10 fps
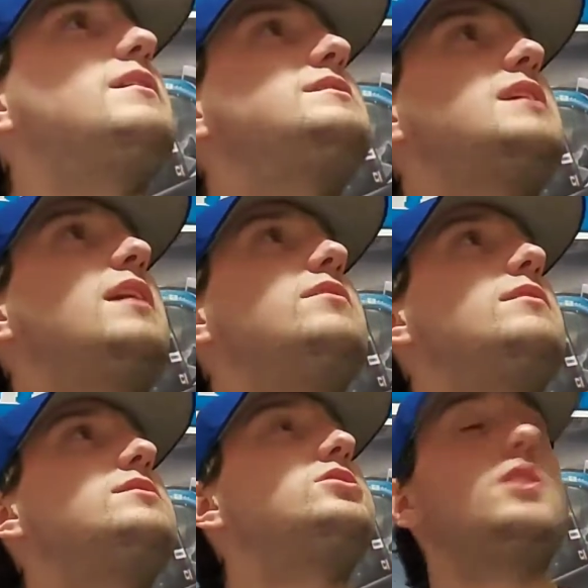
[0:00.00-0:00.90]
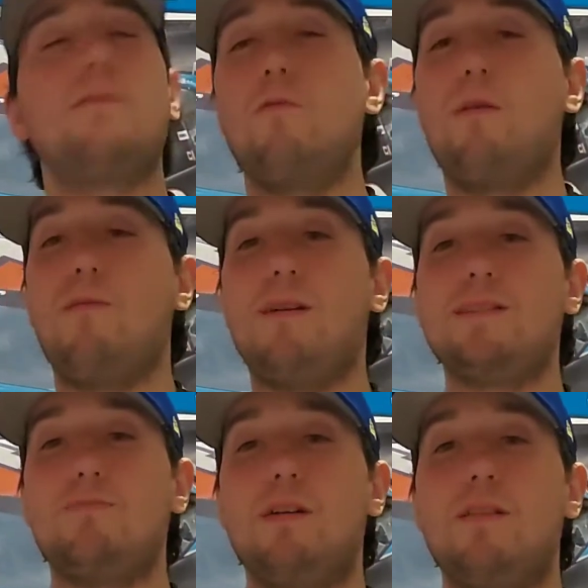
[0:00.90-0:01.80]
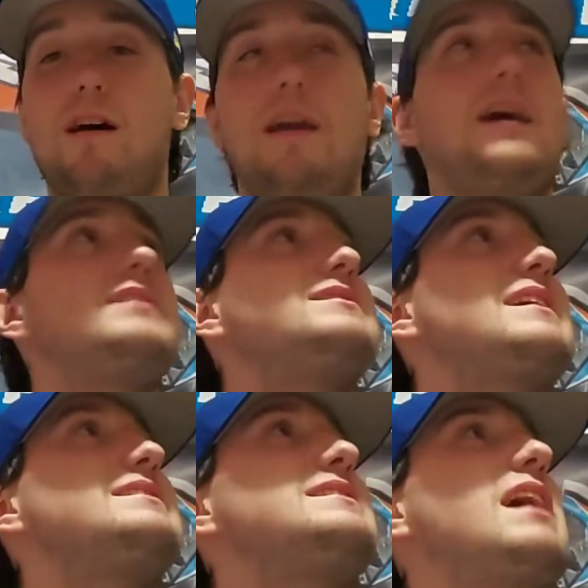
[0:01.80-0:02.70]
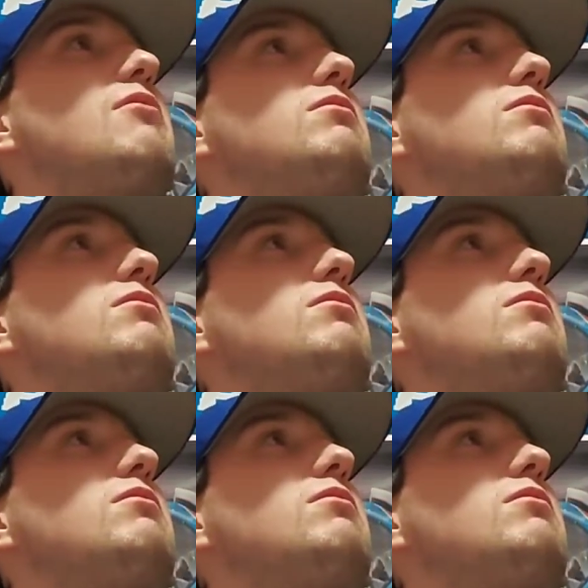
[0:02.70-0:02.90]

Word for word: So yeah, in terms of Jeff Gordon race one diecasts, that's now